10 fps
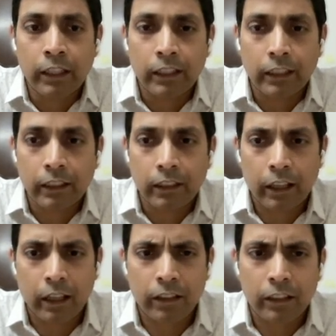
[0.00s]

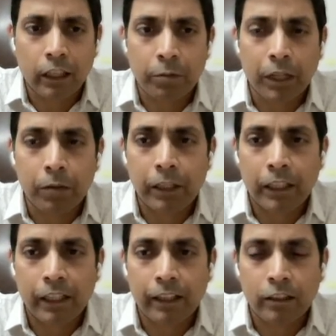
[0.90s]
And this can be
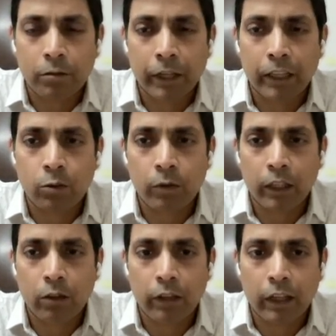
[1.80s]
completely customized where
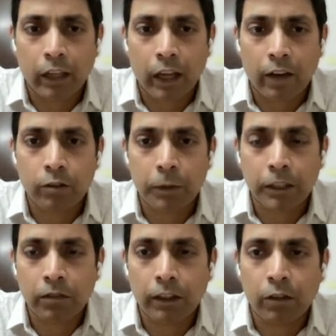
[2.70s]
you can have
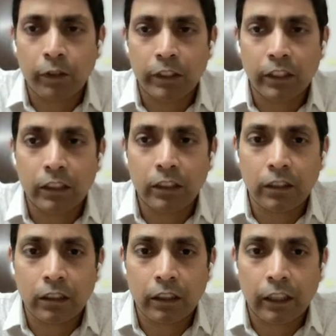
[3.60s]
specific widgets